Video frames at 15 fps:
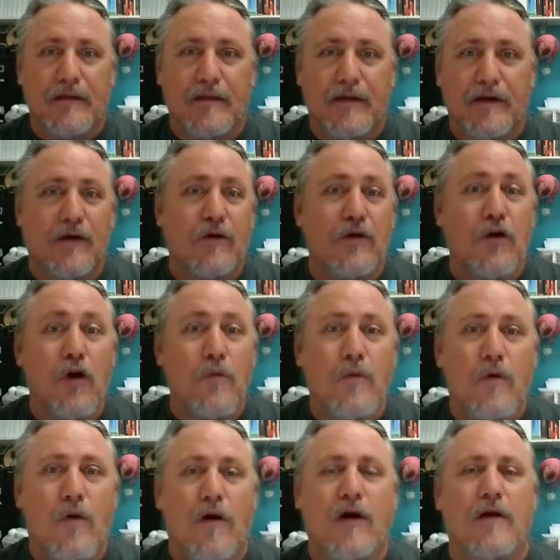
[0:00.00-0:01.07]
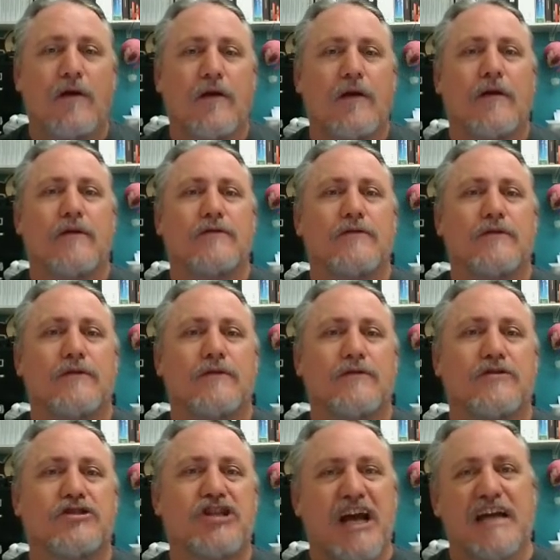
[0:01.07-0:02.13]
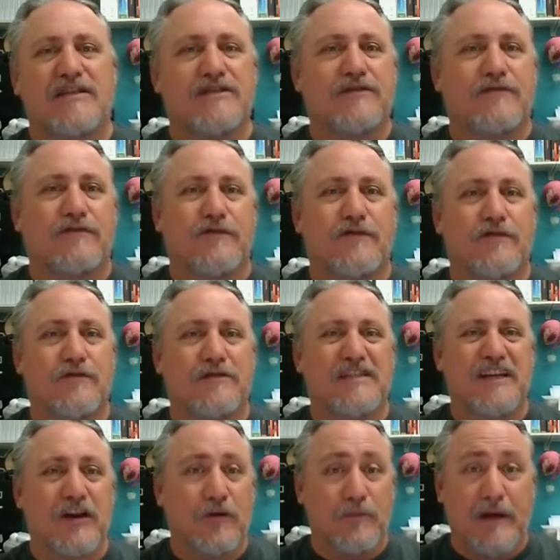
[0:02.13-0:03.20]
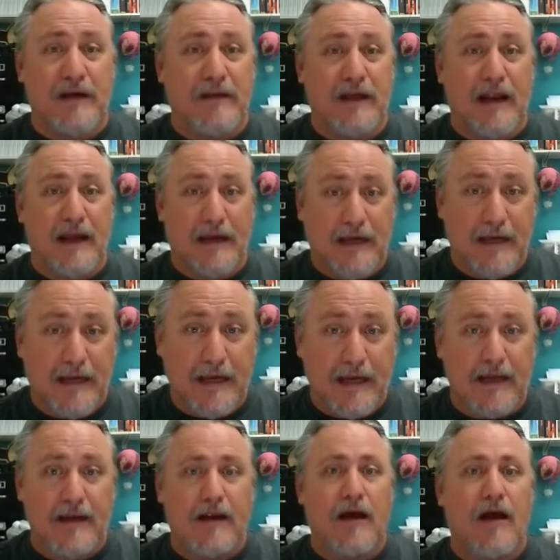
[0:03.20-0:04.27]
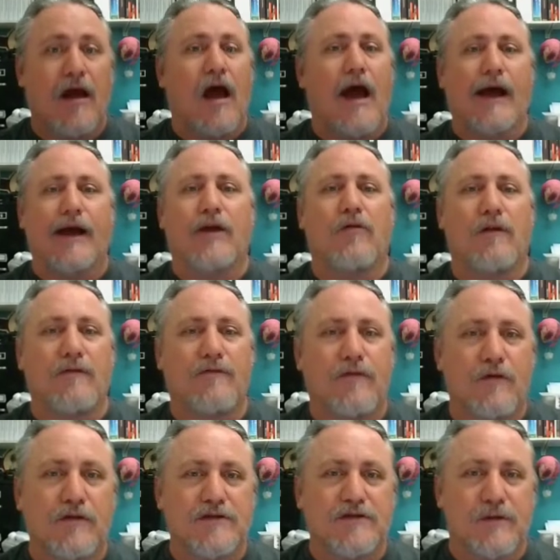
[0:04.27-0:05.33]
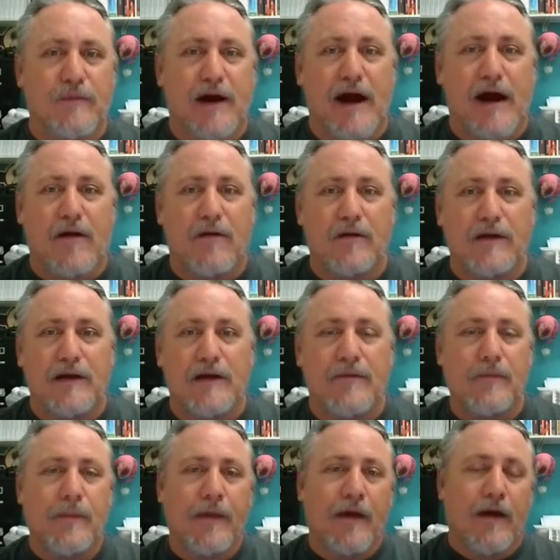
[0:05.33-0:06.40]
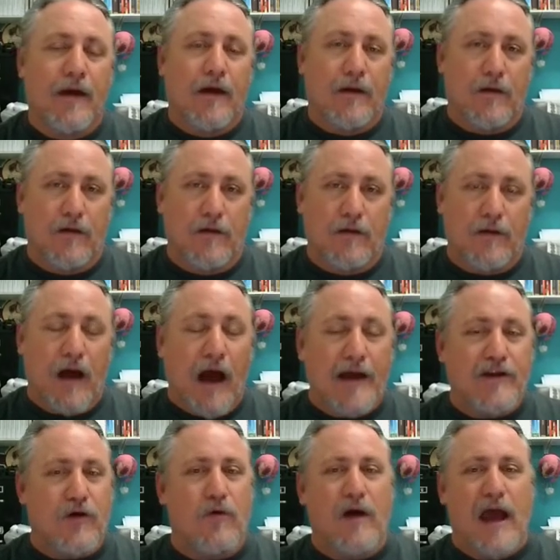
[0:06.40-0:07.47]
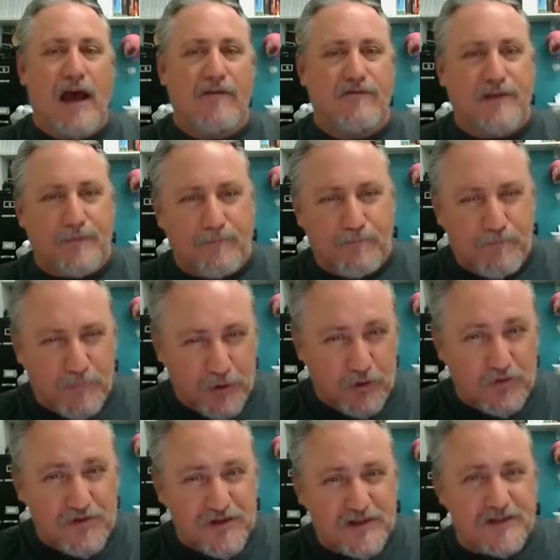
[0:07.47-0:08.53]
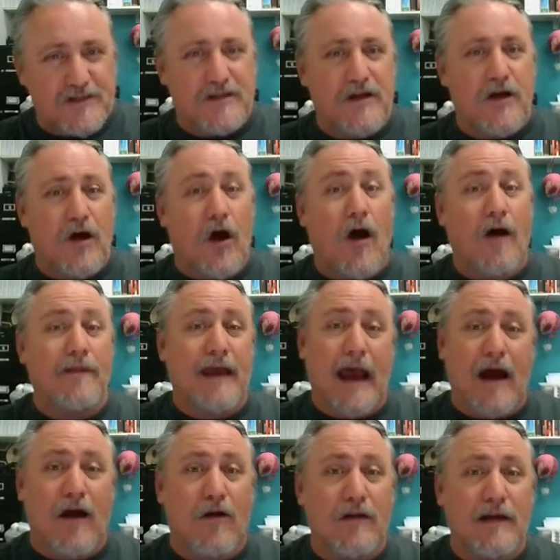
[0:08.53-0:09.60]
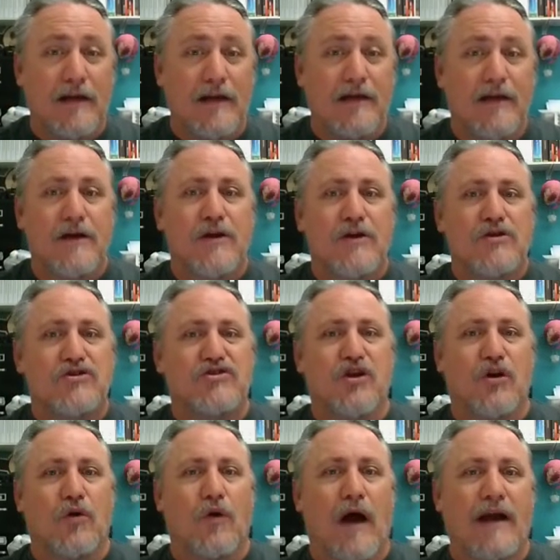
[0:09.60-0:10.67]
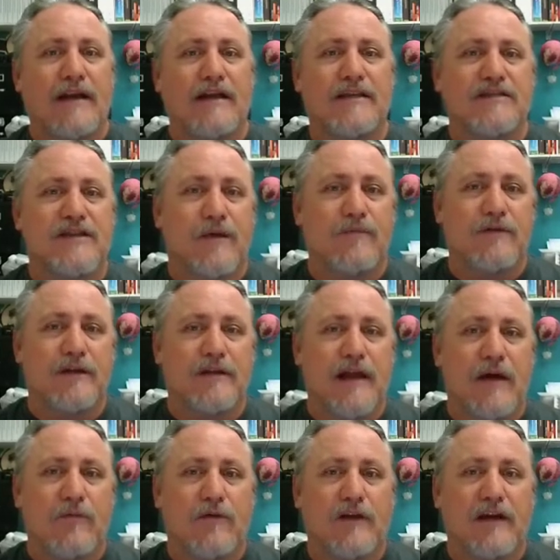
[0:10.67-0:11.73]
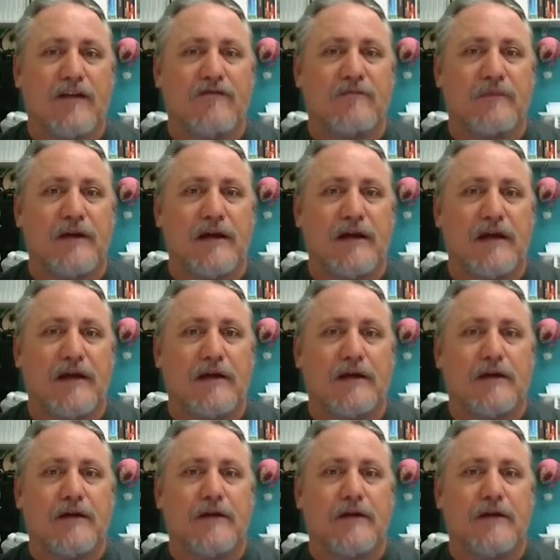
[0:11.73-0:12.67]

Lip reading: there are no more chests for COP that I can get. I can only focus on my hourly. I don't have the boosts on the hourly, so I need something that will give me